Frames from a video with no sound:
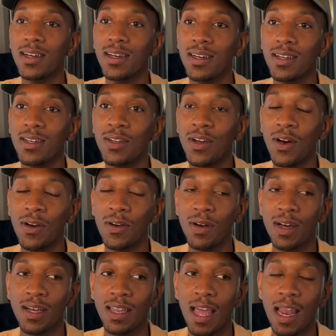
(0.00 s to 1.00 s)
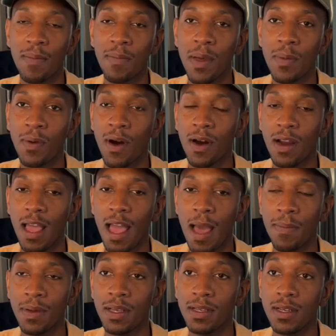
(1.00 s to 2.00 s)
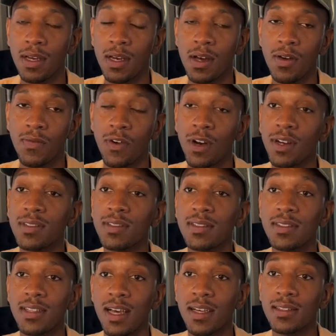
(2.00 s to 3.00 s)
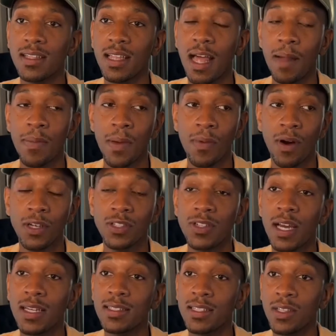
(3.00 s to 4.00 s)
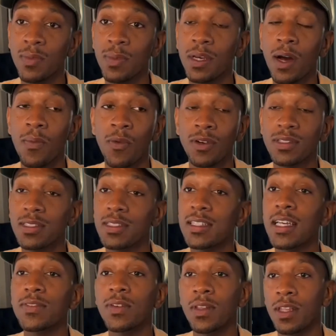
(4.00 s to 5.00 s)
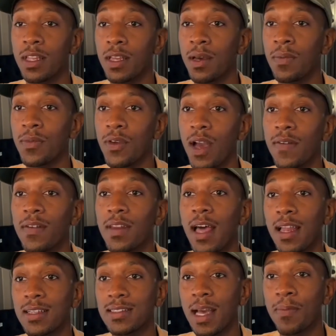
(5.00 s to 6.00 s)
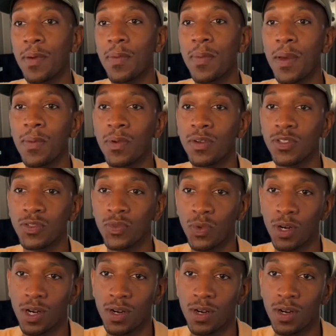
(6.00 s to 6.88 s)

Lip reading: You know, a lot of people aren't happy for your success. A lot of people aren't trying to see you become more successful than them. You have a lot of type of people in this world.